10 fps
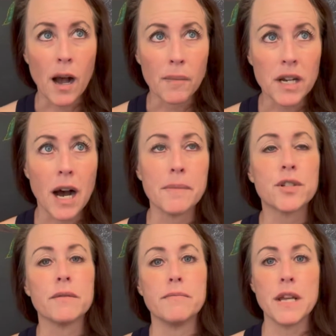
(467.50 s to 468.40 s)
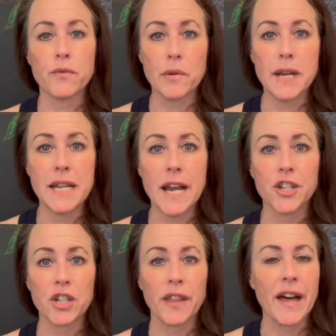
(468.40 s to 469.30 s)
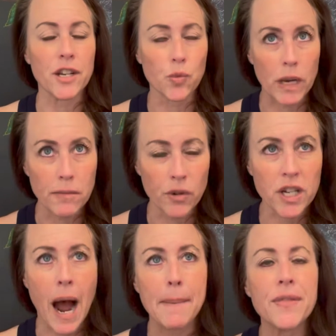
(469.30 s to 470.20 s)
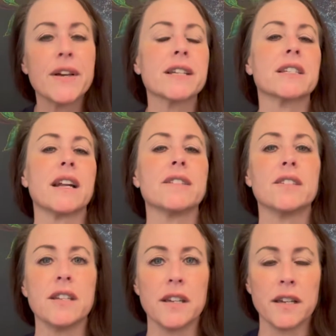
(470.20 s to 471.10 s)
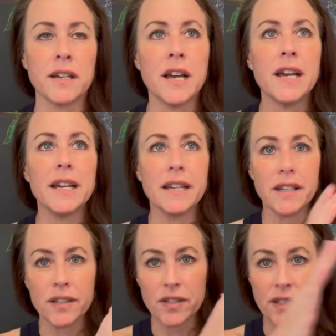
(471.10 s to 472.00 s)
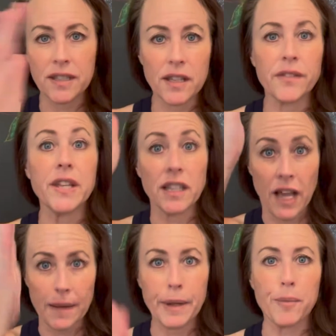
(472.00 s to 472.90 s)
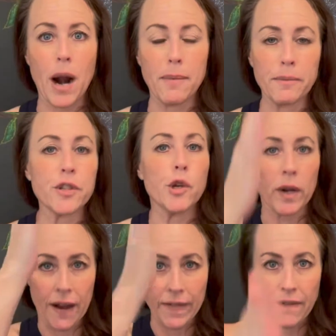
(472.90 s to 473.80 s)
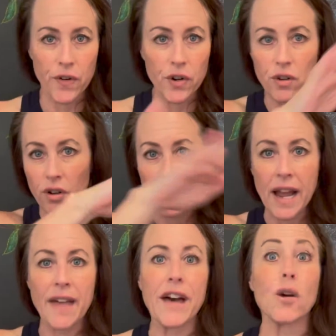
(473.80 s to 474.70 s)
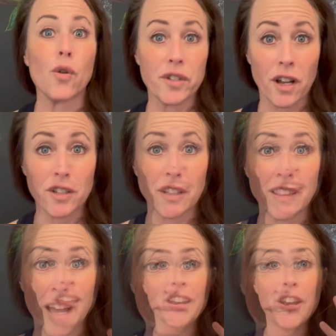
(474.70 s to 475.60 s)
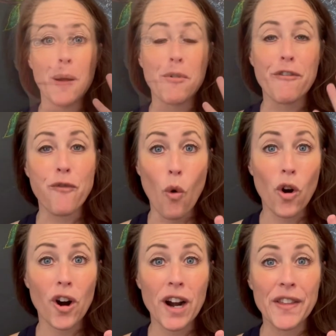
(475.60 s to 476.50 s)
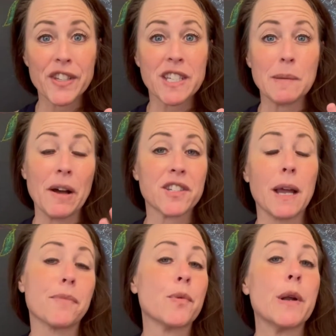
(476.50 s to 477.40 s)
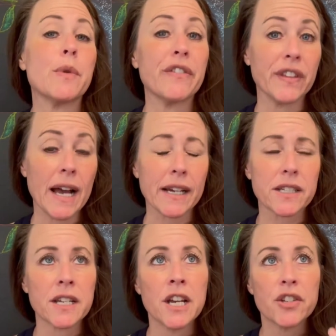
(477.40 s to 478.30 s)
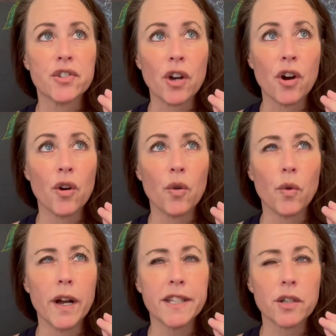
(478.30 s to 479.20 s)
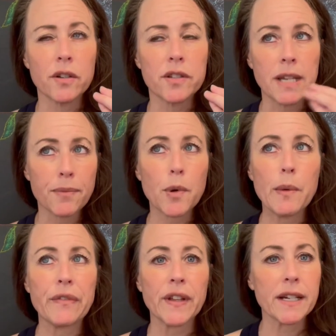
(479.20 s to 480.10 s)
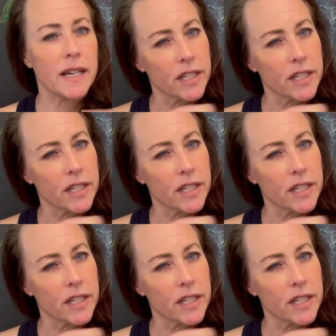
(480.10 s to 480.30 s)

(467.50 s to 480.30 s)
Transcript: come to me in remediation, and that is one of the most common things that I see is the alignment problem. So you want to have that vertical and that horizontal alignment. Number 4, and this is about step 3, reflect. So step 3 reflect is a